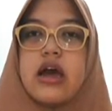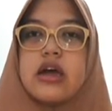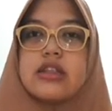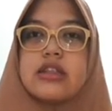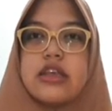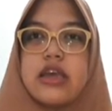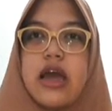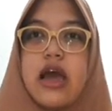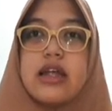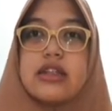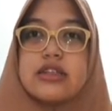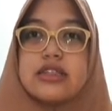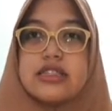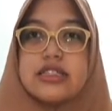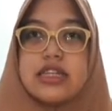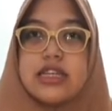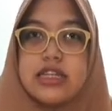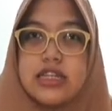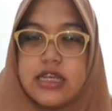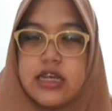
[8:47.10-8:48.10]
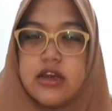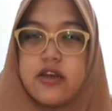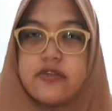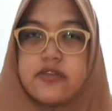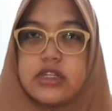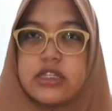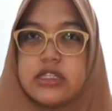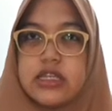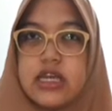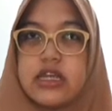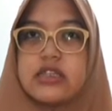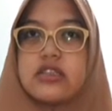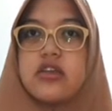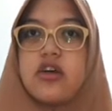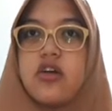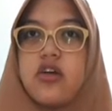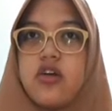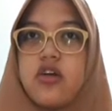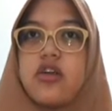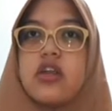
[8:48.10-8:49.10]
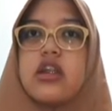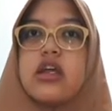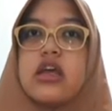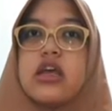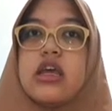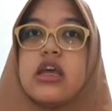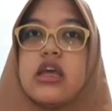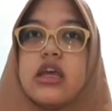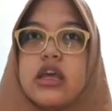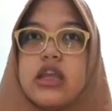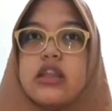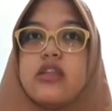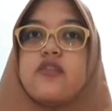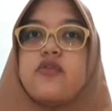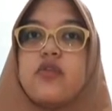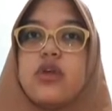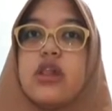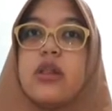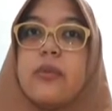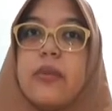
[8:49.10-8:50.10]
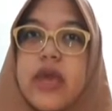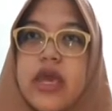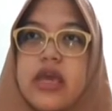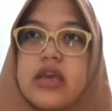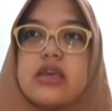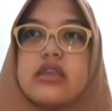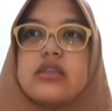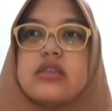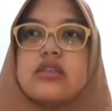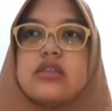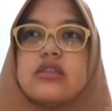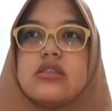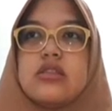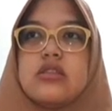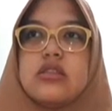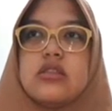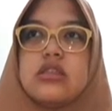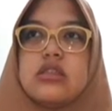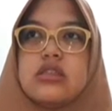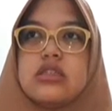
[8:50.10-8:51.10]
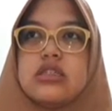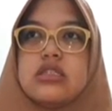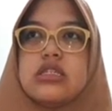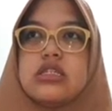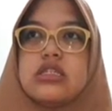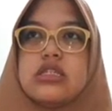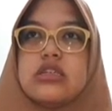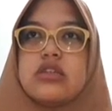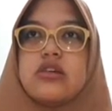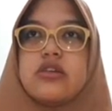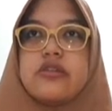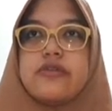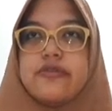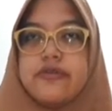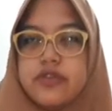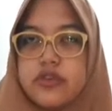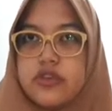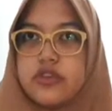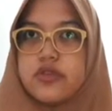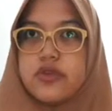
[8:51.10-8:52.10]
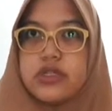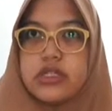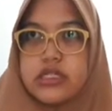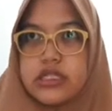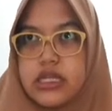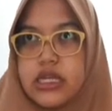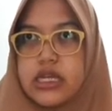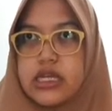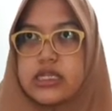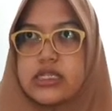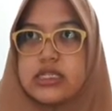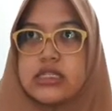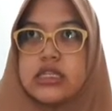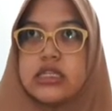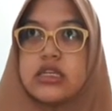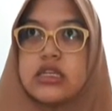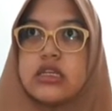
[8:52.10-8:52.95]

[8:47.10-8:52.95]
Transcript: the understanding of the text, or it will make the reader confused with the text.